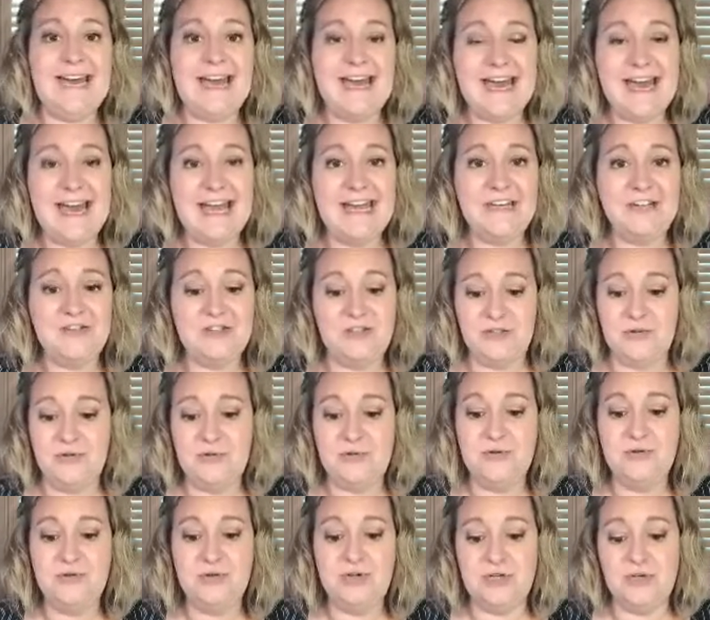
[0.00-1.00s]
add
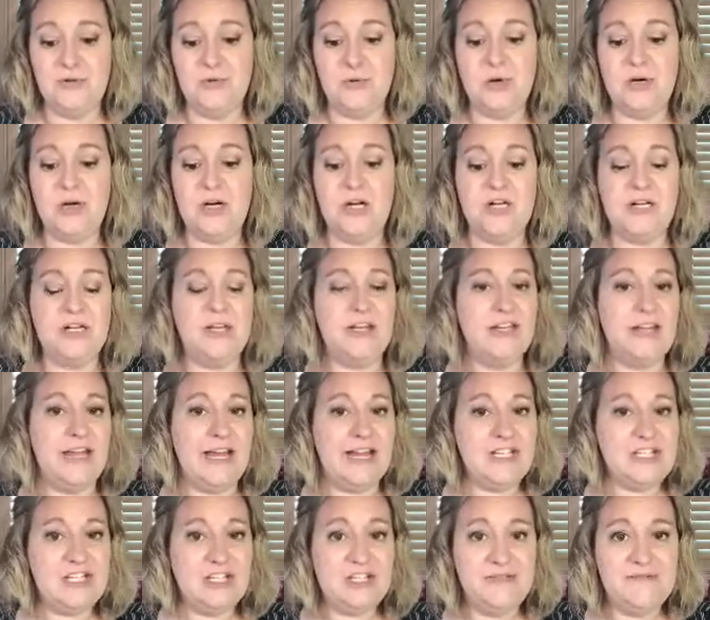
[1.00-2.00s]
to your
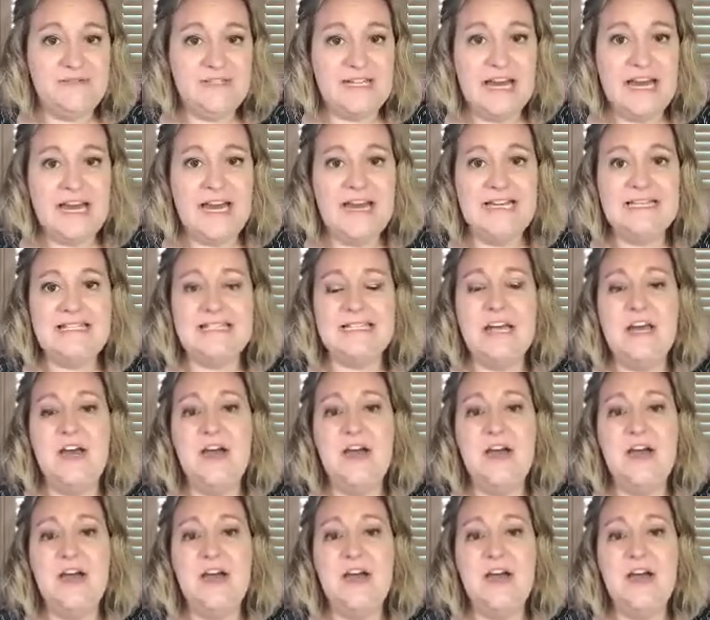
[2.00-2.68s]
collection of dies